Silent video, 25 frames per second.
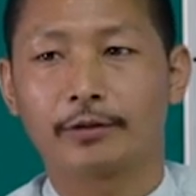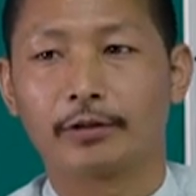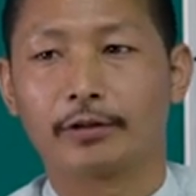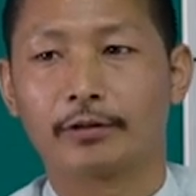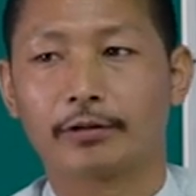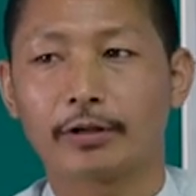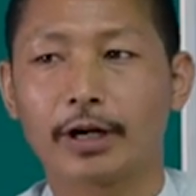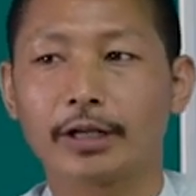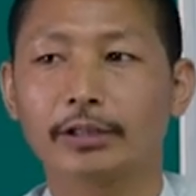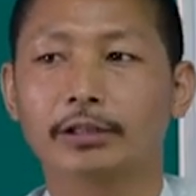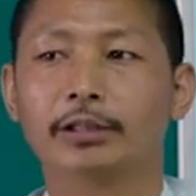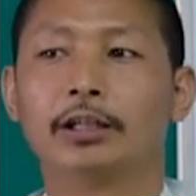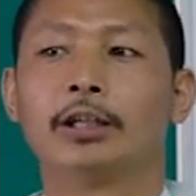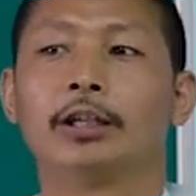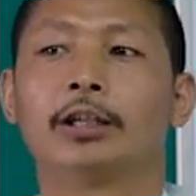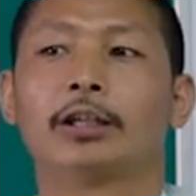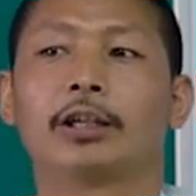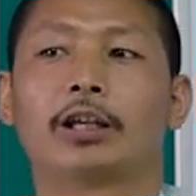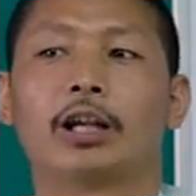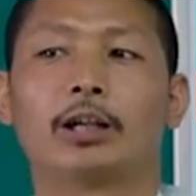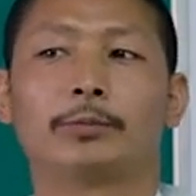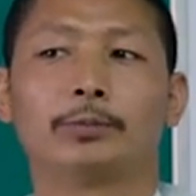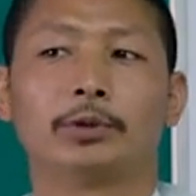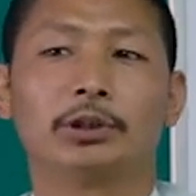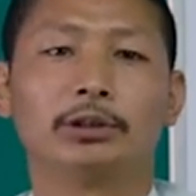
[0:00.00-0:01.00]
All right,
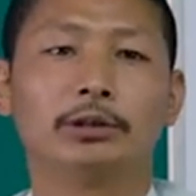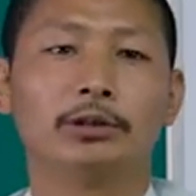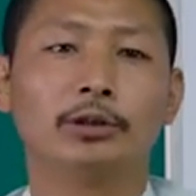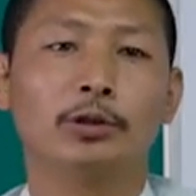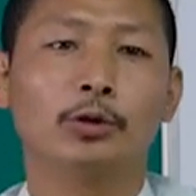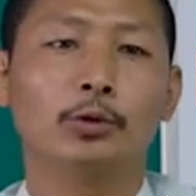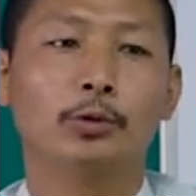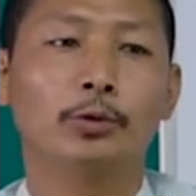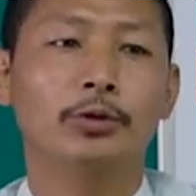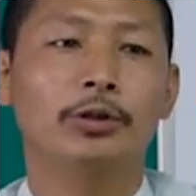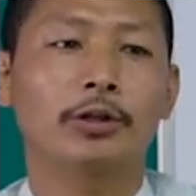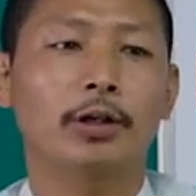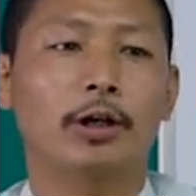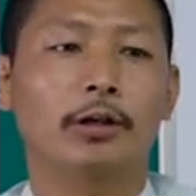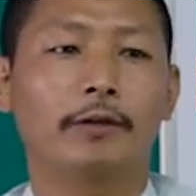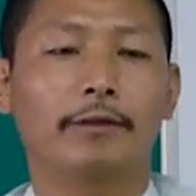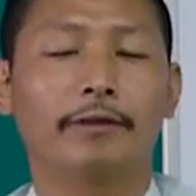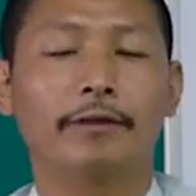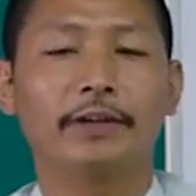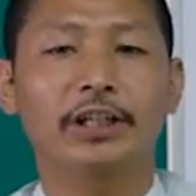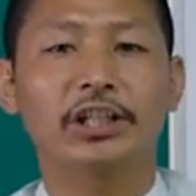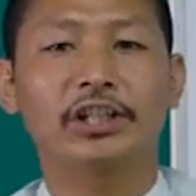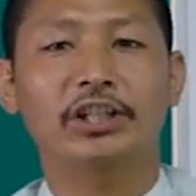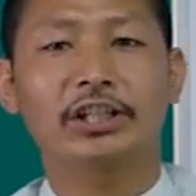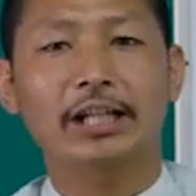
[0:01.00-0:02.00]
capital goods are
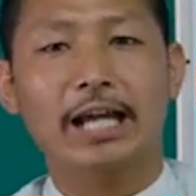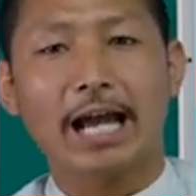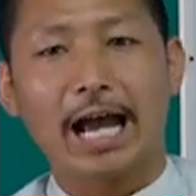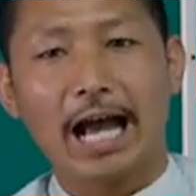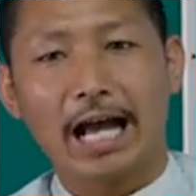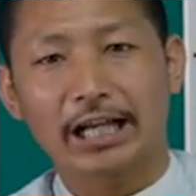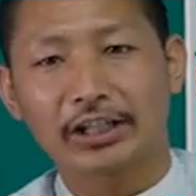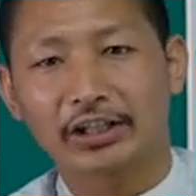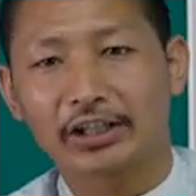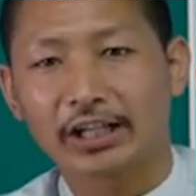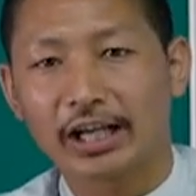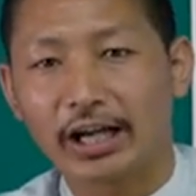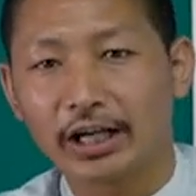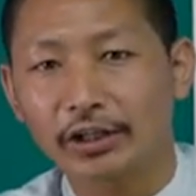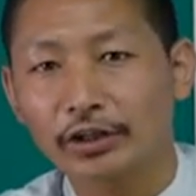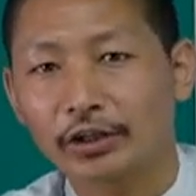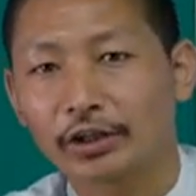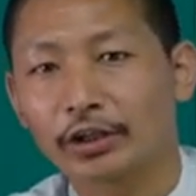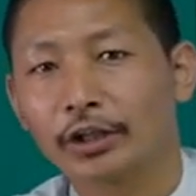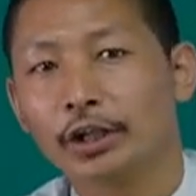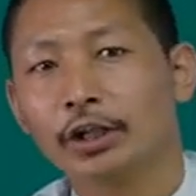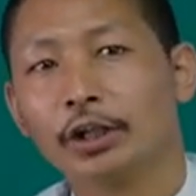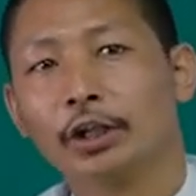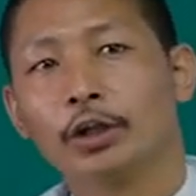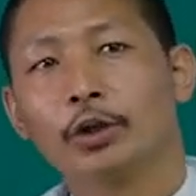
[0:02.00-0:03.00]
fixed
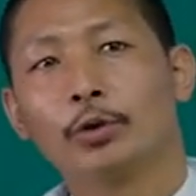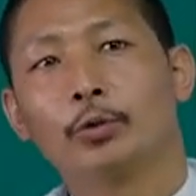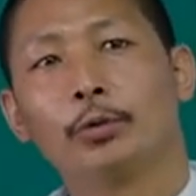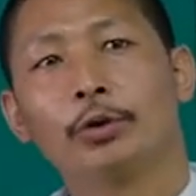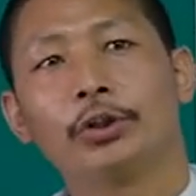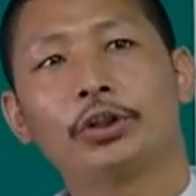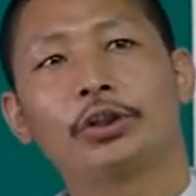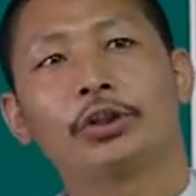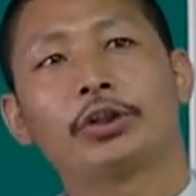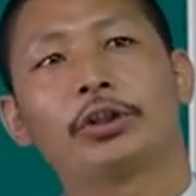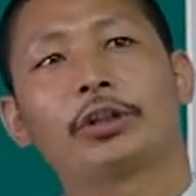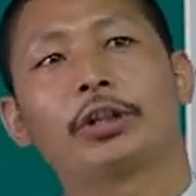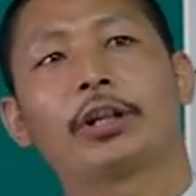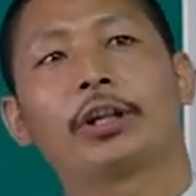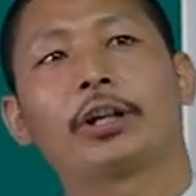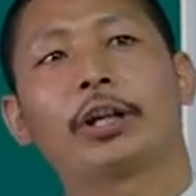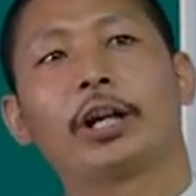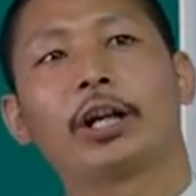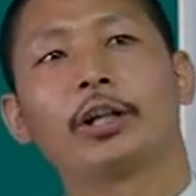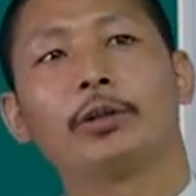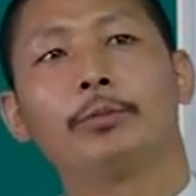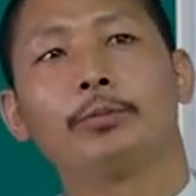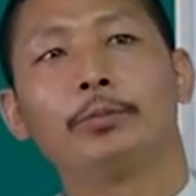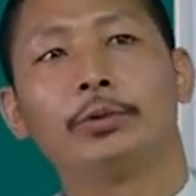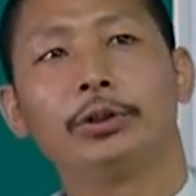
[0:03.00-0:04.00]
assets which
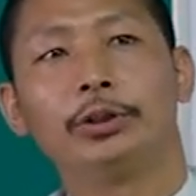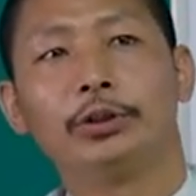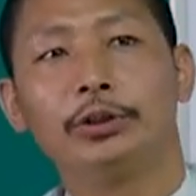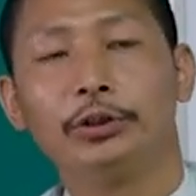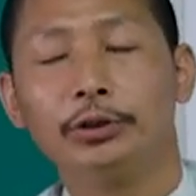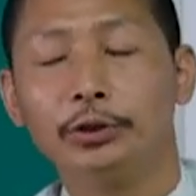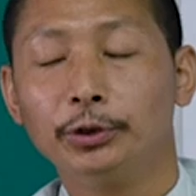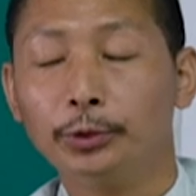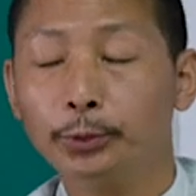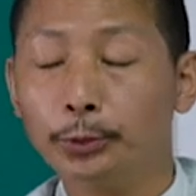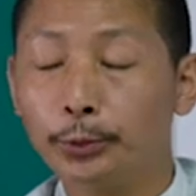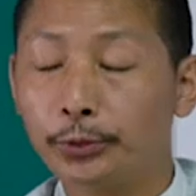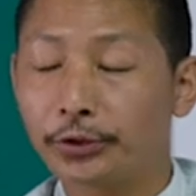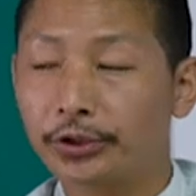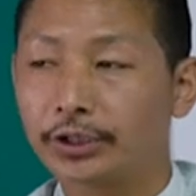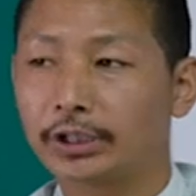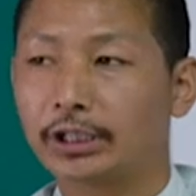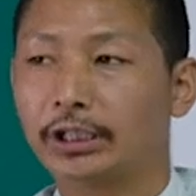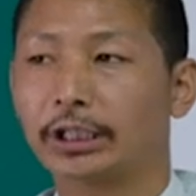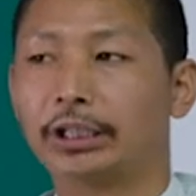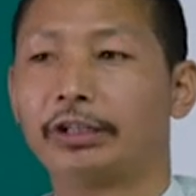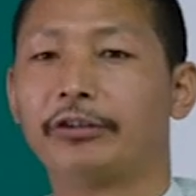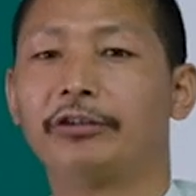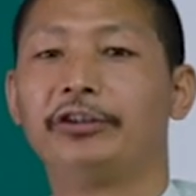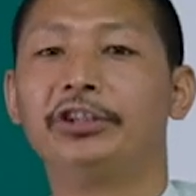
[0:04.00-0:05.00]
can be
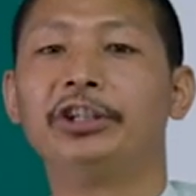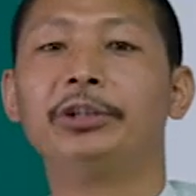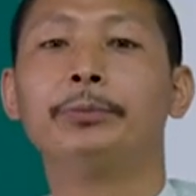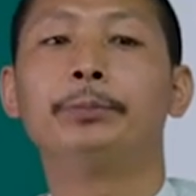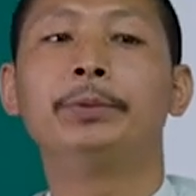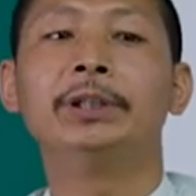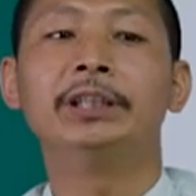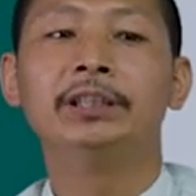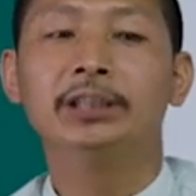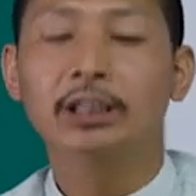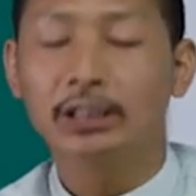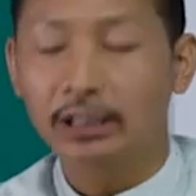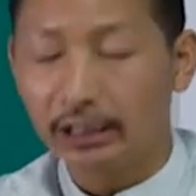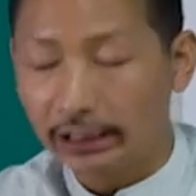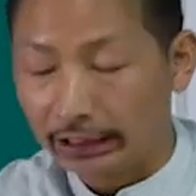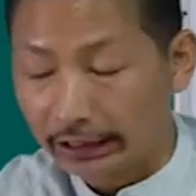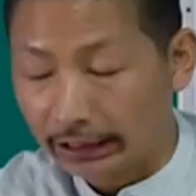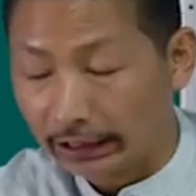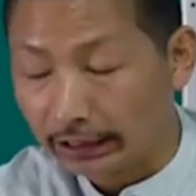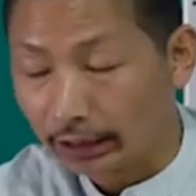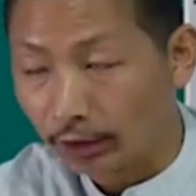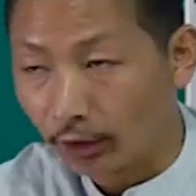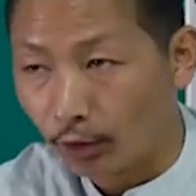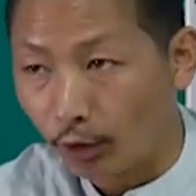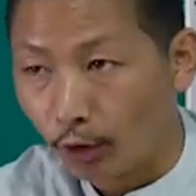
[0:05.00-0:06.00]
used
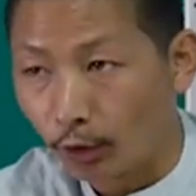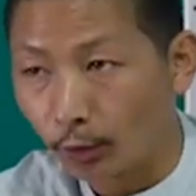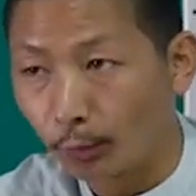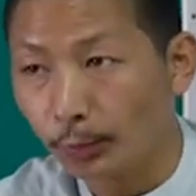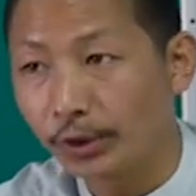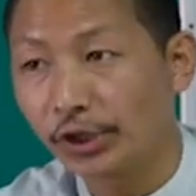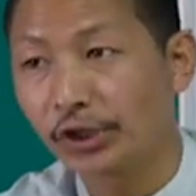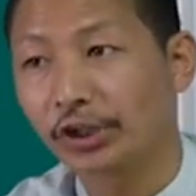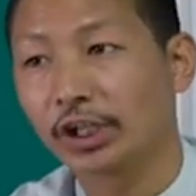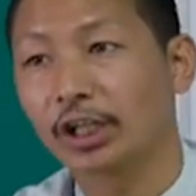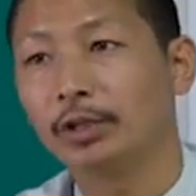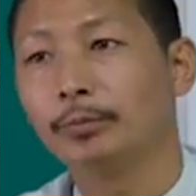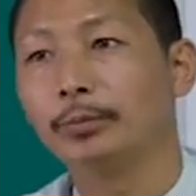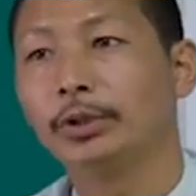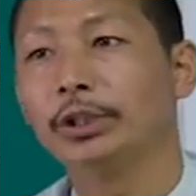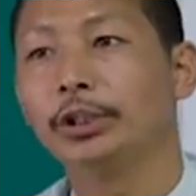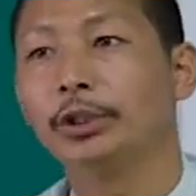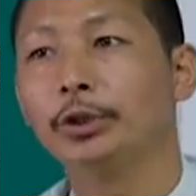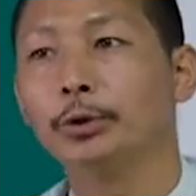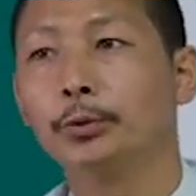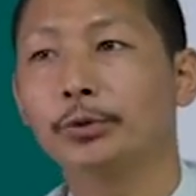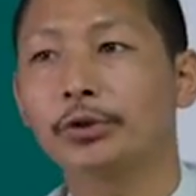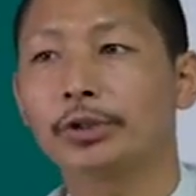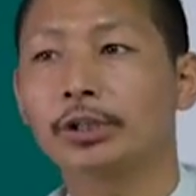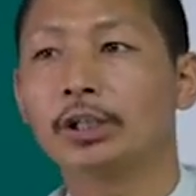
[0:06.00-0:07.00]
repeatedly or which can be
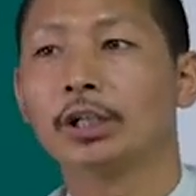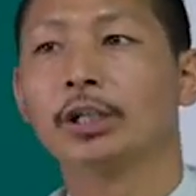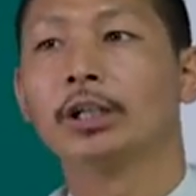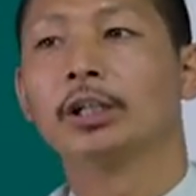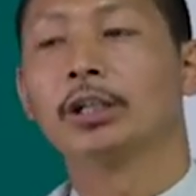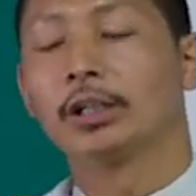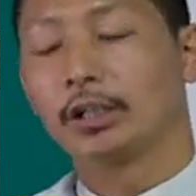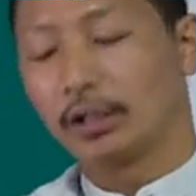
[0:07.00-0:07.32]
used